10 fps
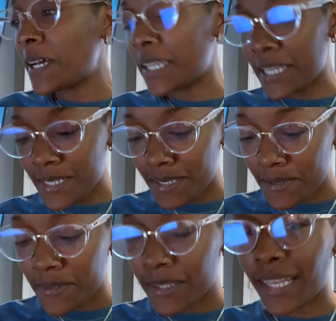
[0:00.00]
Okay,
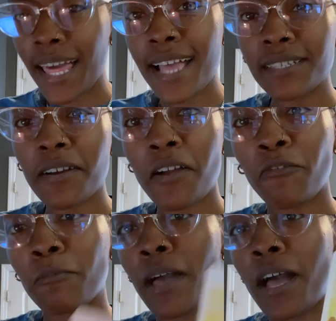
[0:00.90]
so the last card
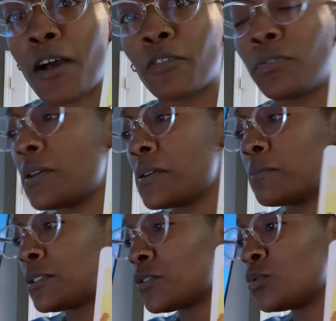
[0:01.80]
for Pile
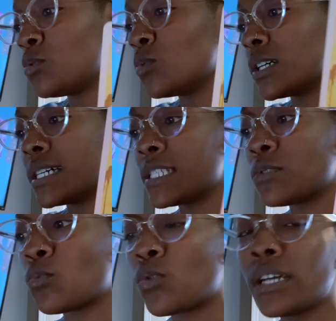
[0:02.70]
2
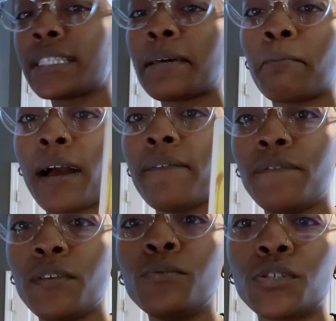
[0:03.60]
was what my
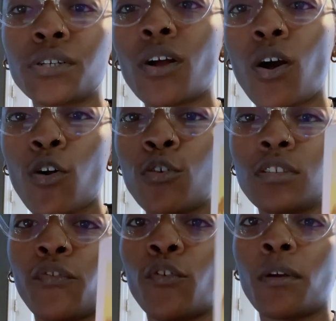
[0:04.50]
future
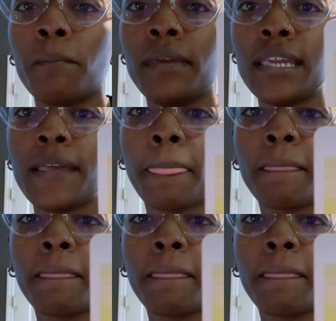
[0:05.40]
holds for me.